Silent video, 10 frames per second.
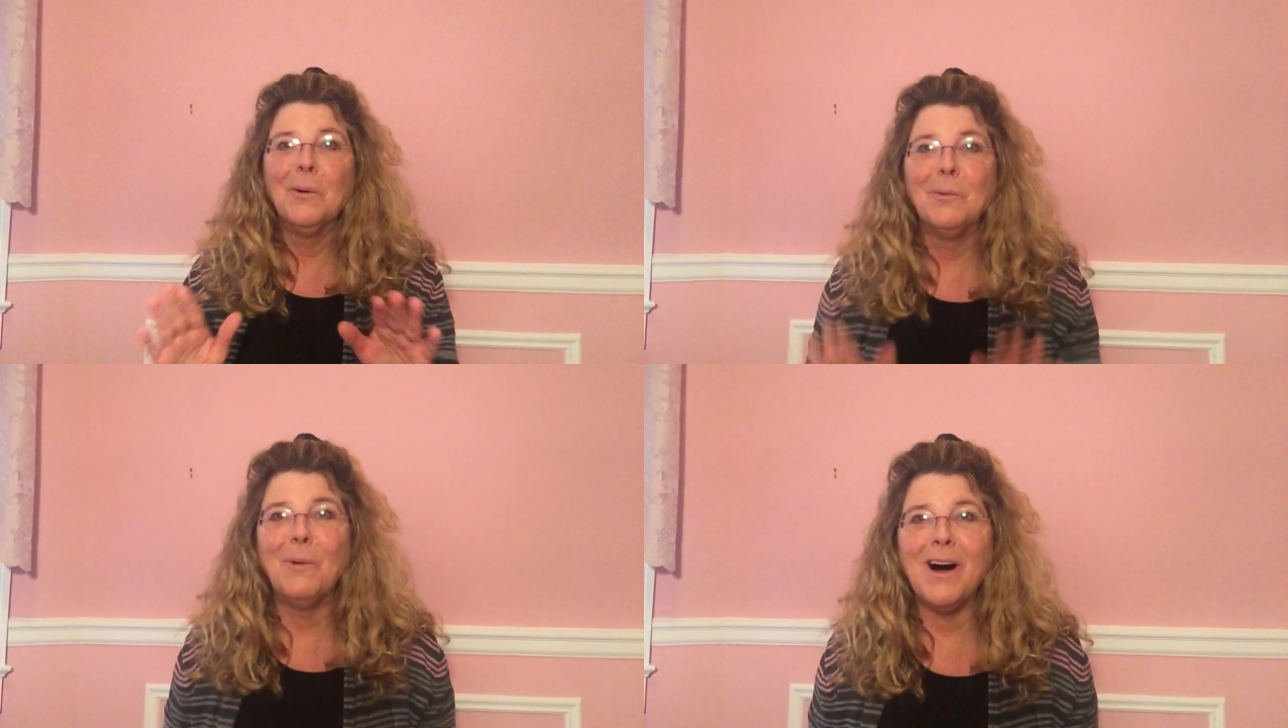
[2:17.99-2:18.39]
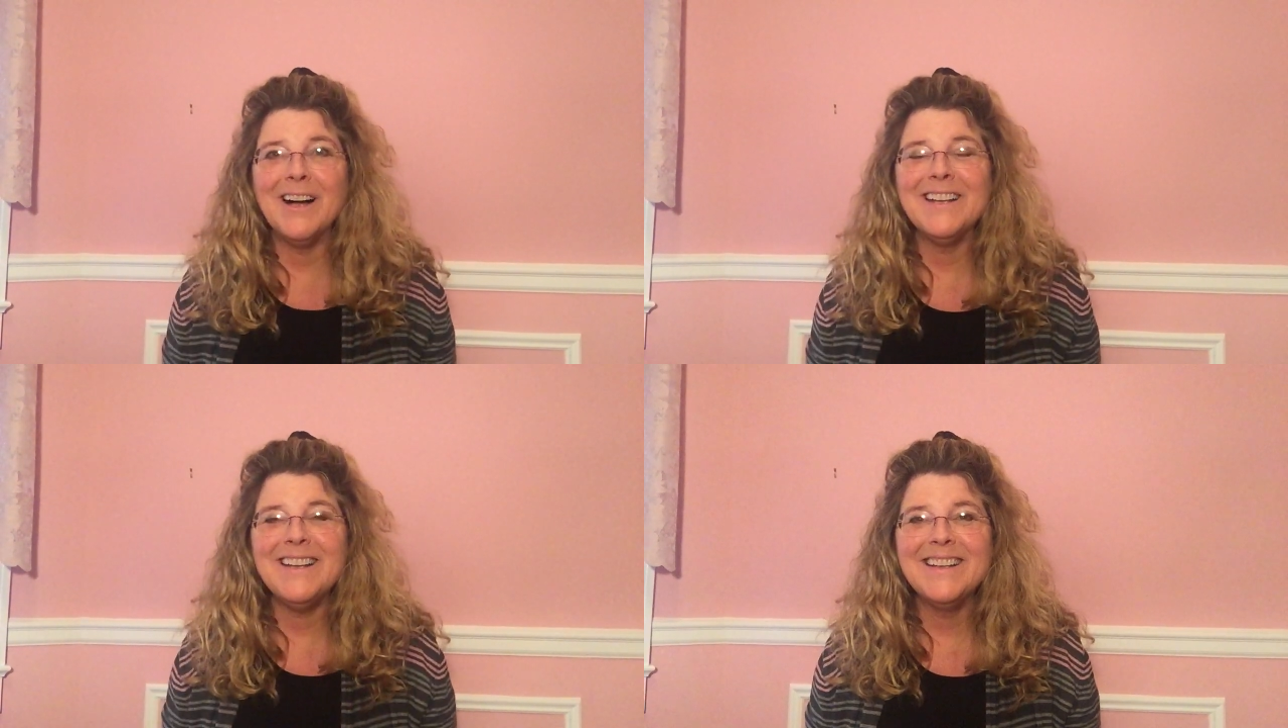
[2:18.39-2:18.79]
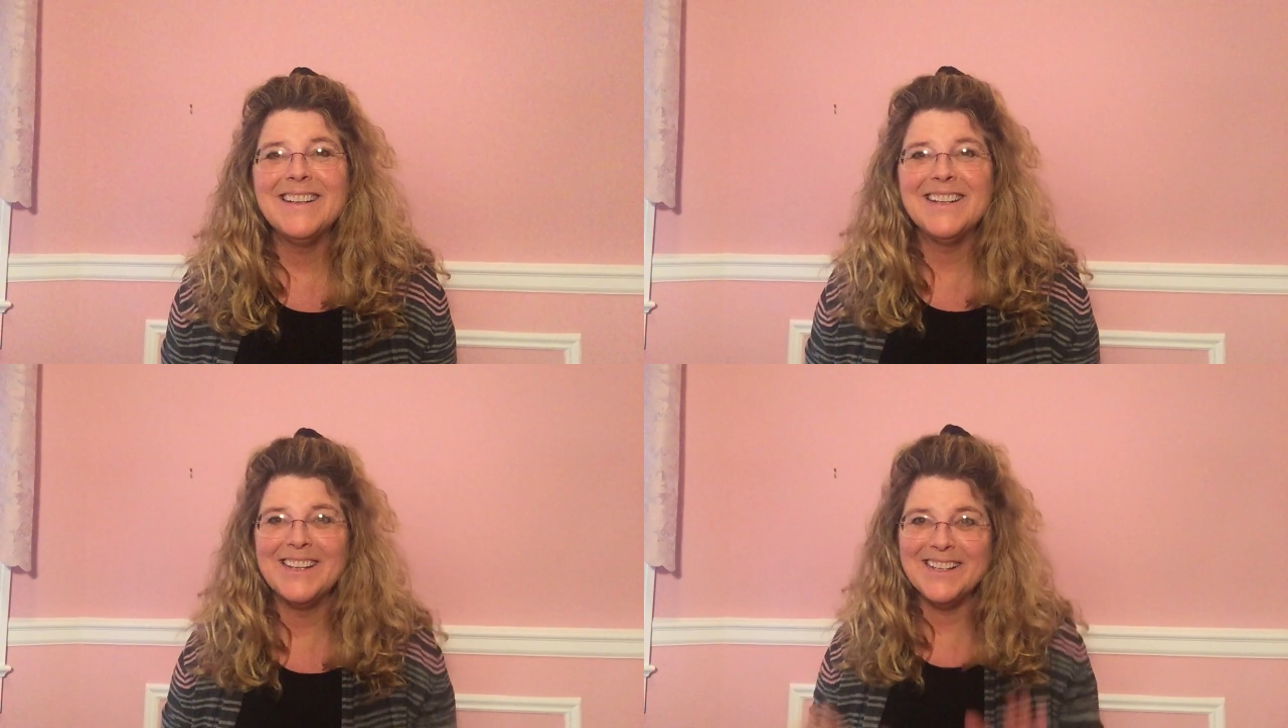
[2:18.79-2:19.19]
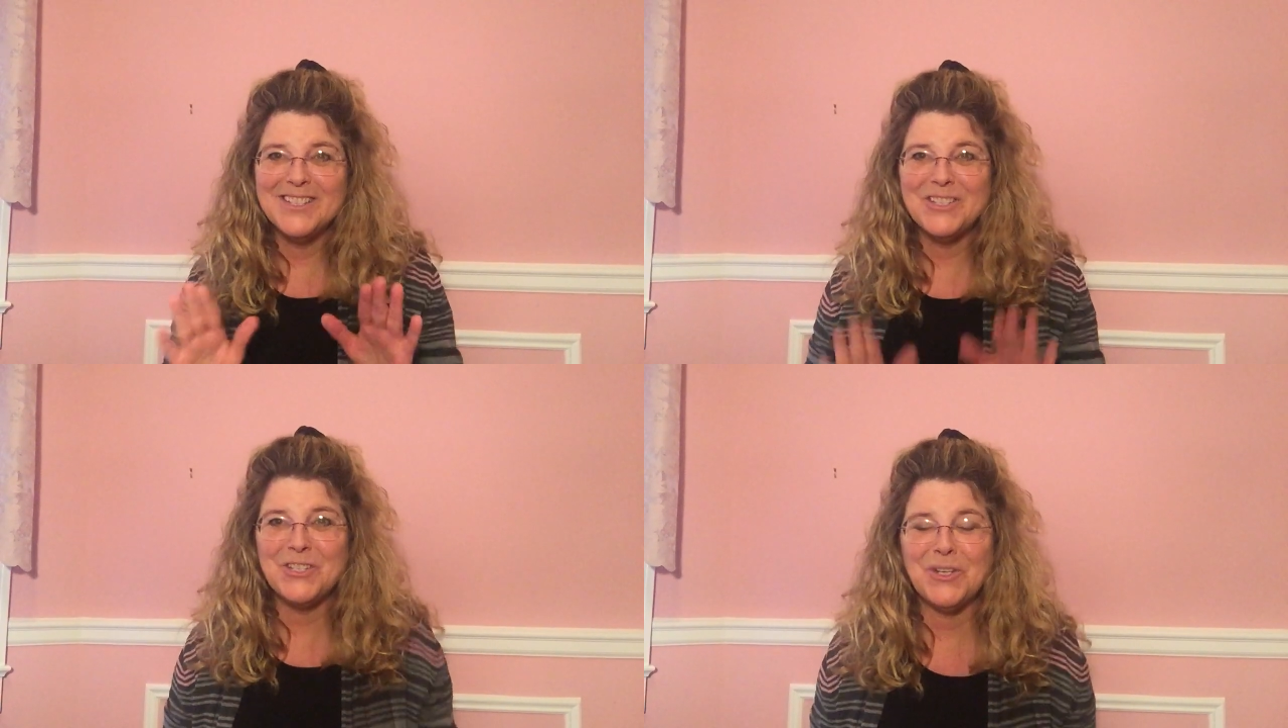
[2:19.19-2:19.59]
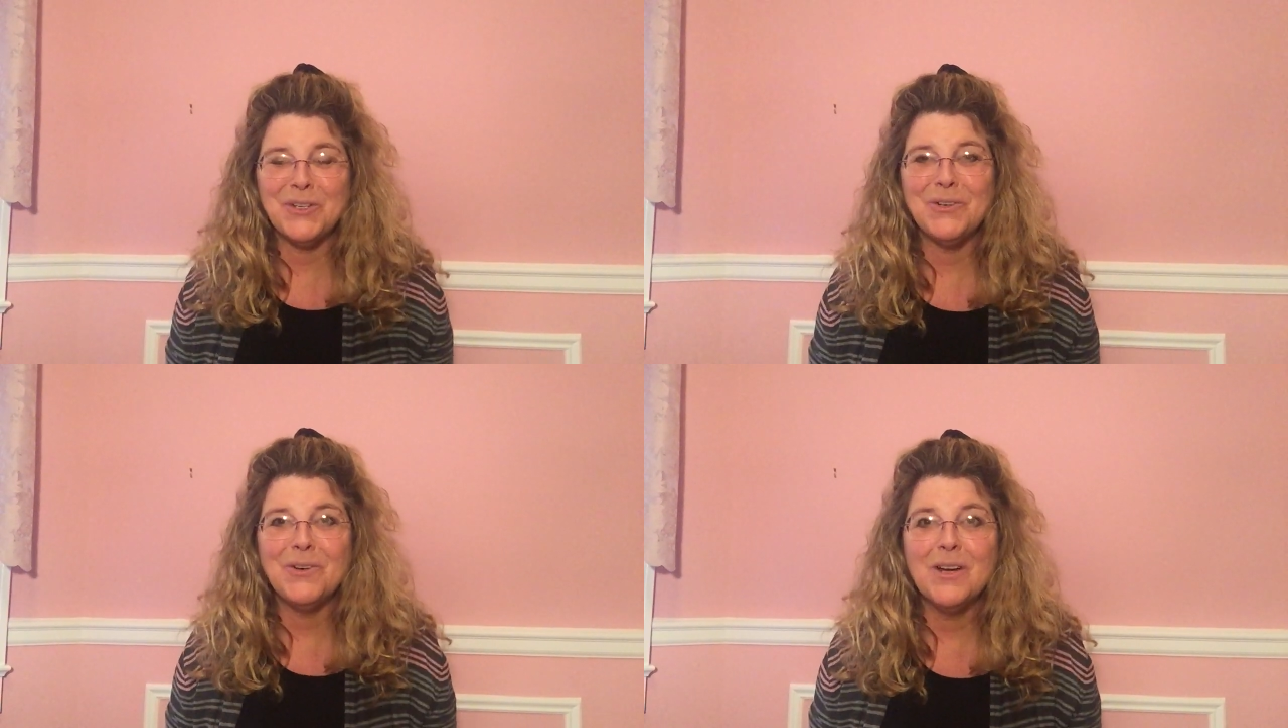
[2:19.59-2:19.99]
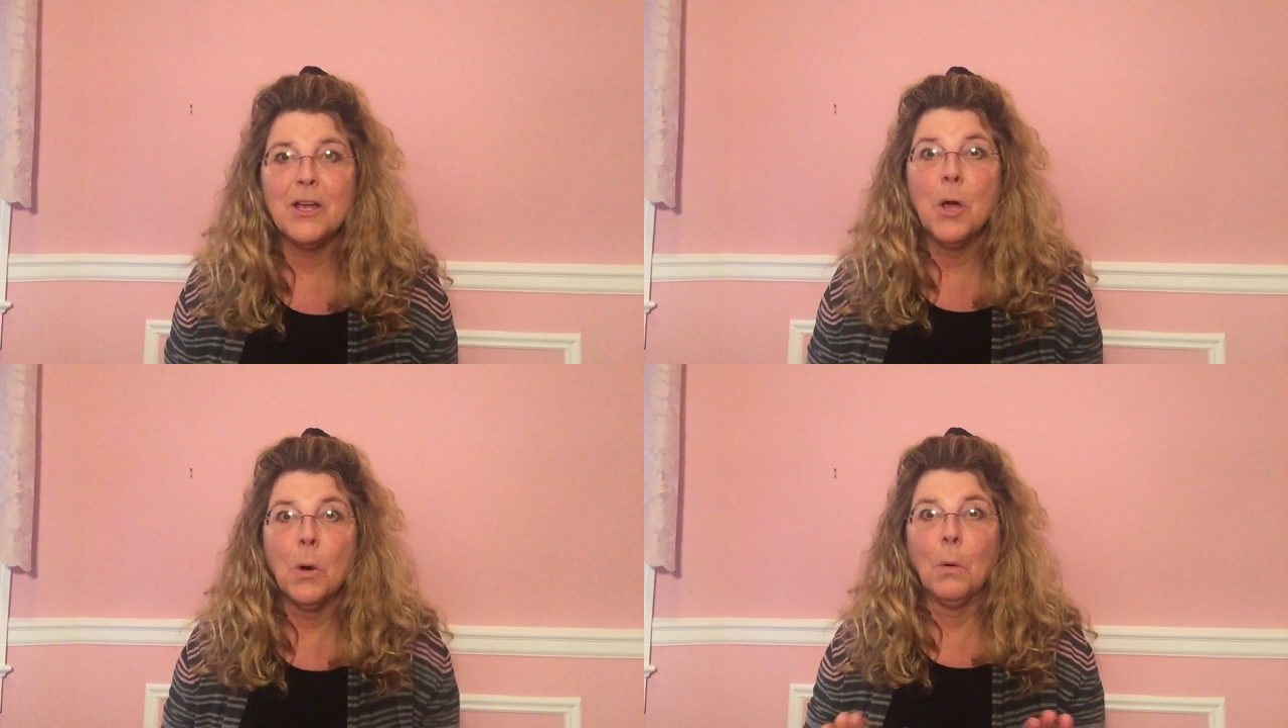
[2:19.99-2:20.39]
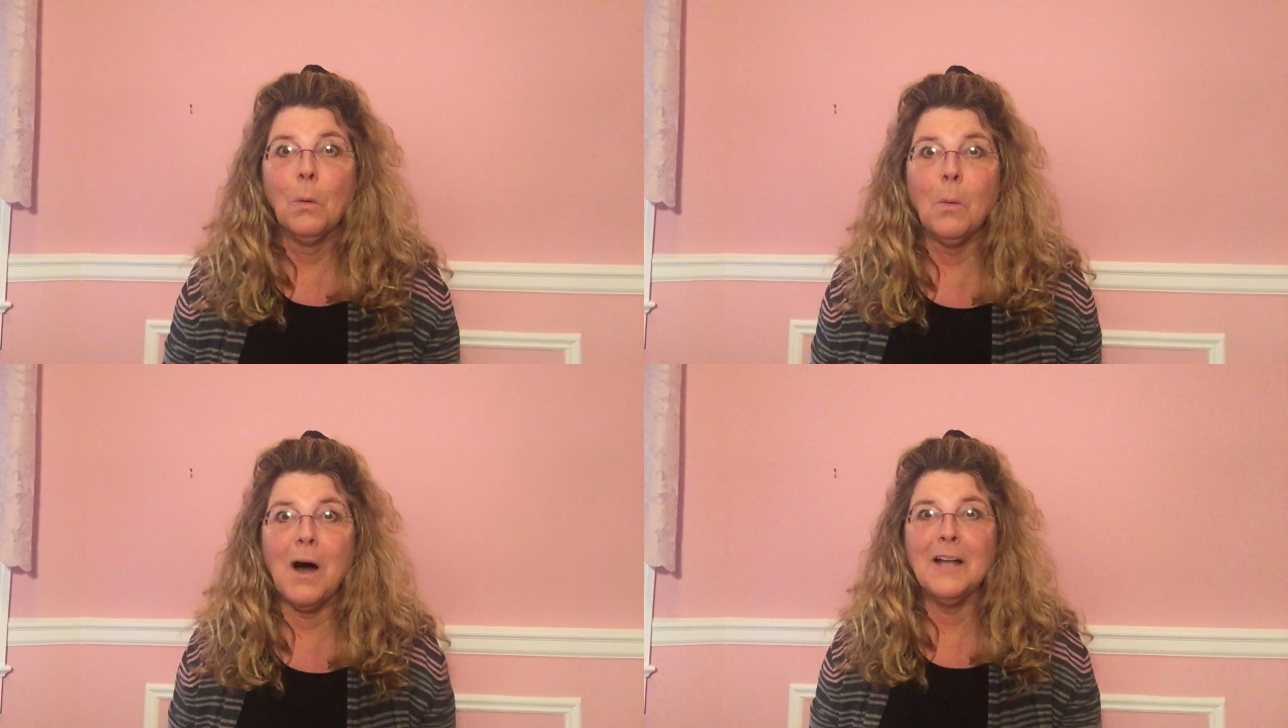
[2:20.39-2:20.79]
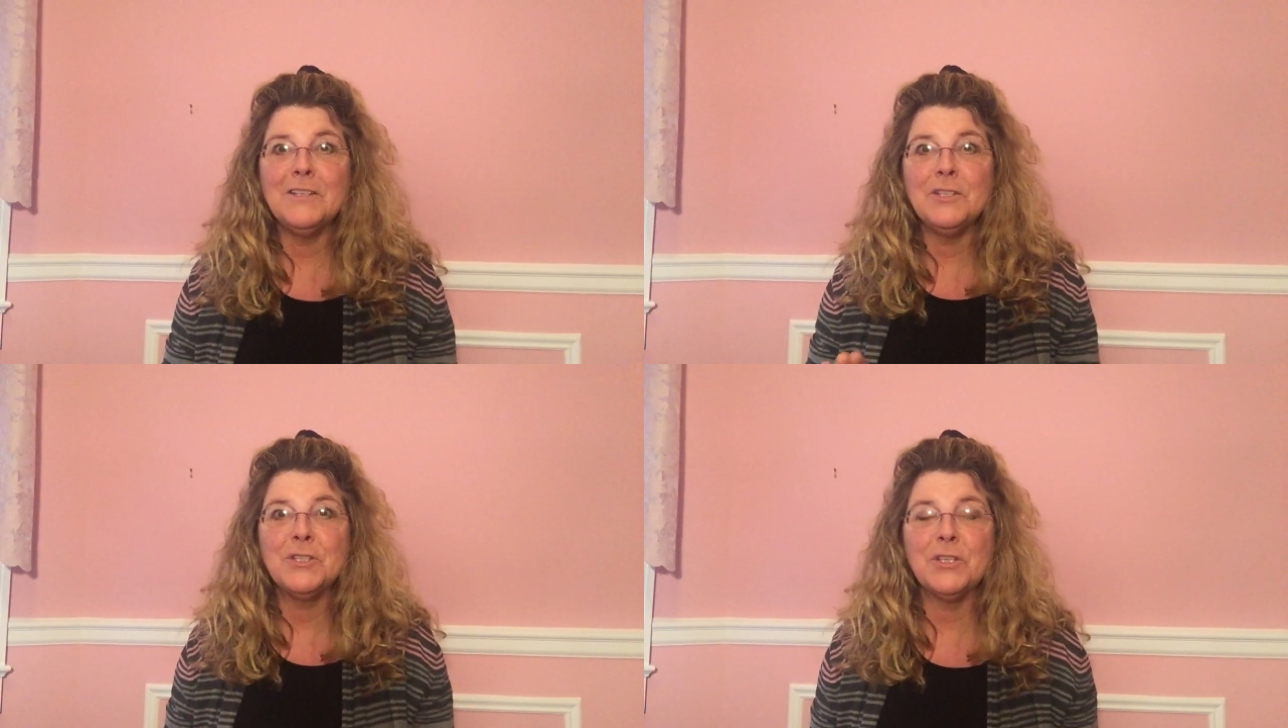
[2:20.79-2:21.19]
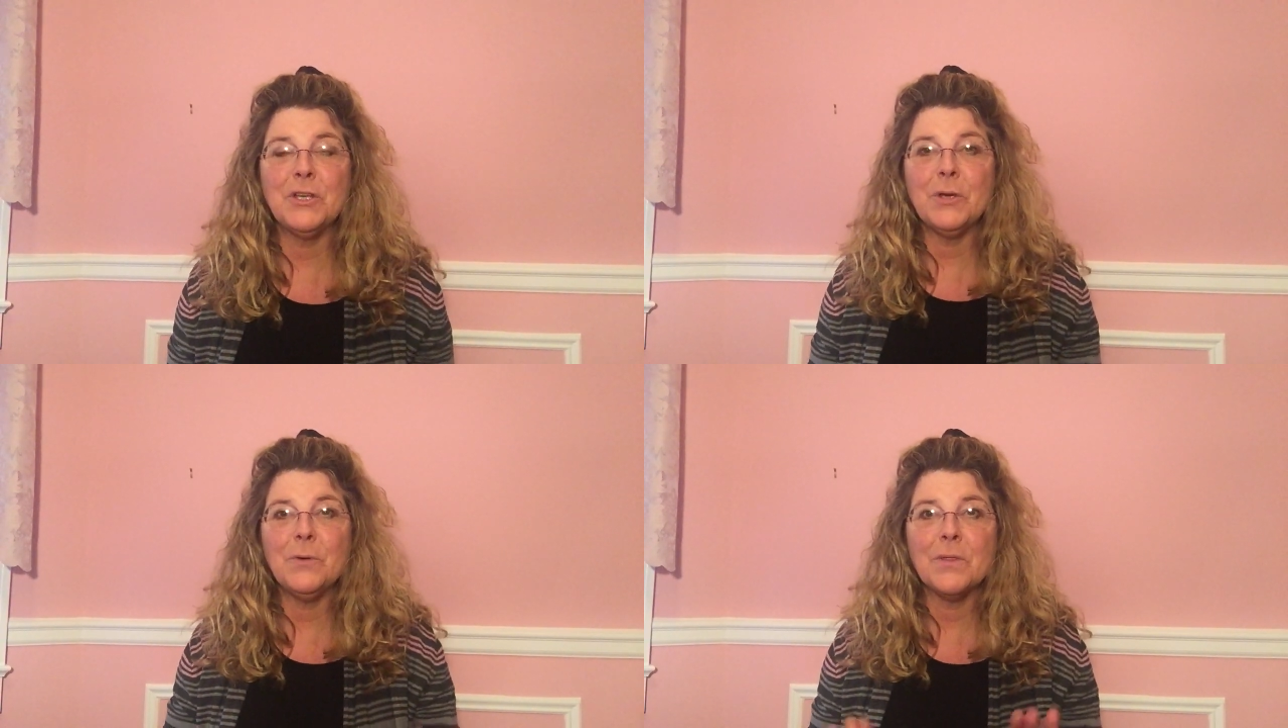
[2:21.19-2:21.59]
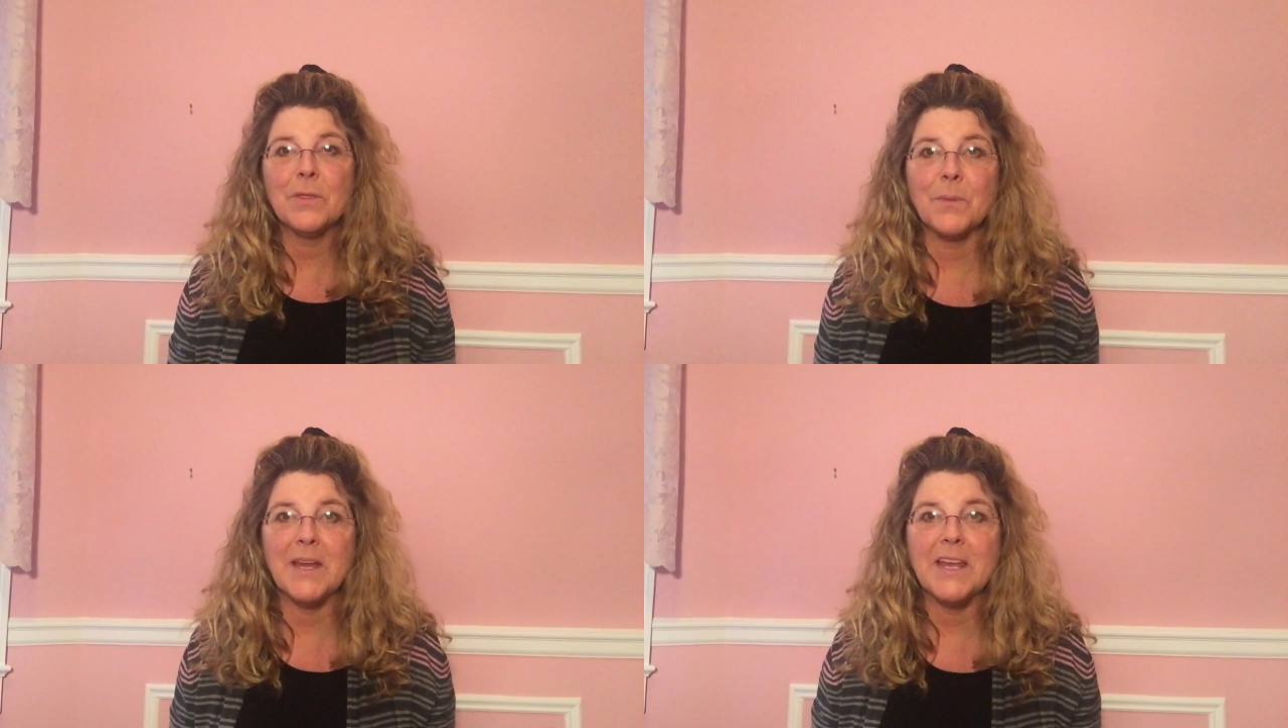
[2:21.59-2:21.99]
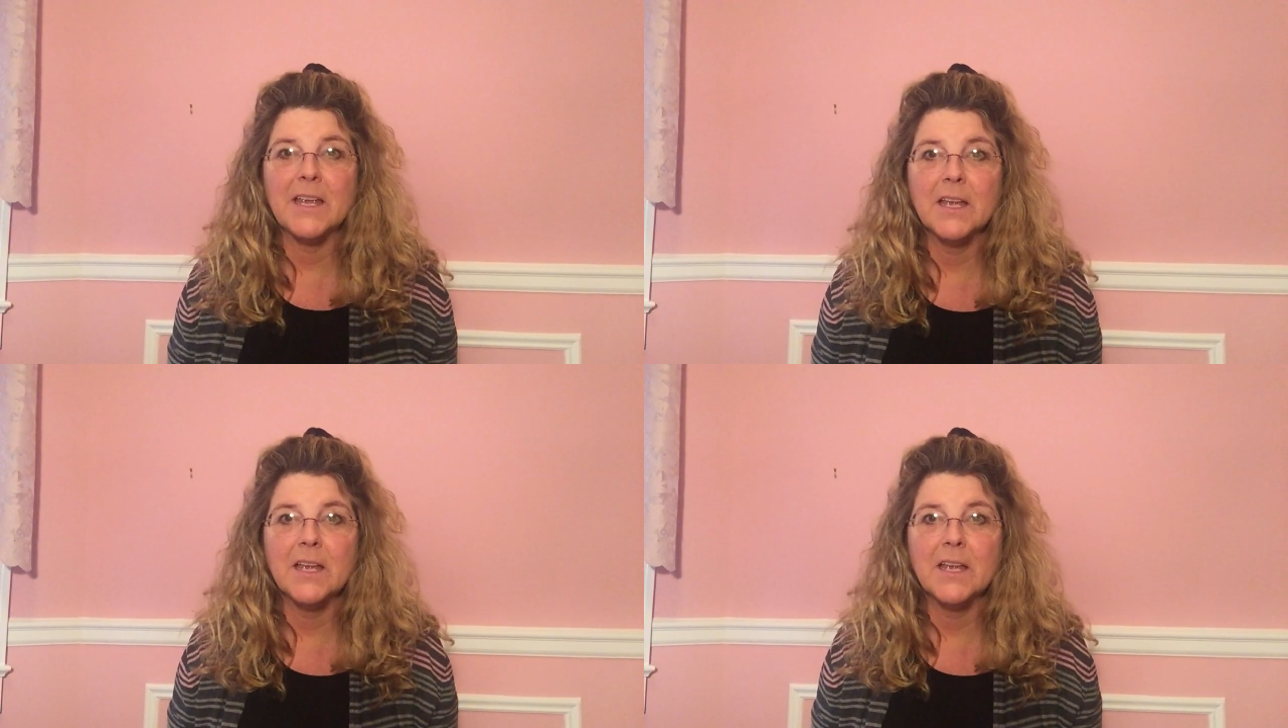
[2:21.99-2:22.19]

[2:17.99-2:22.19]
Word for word: One, two, one, two, three.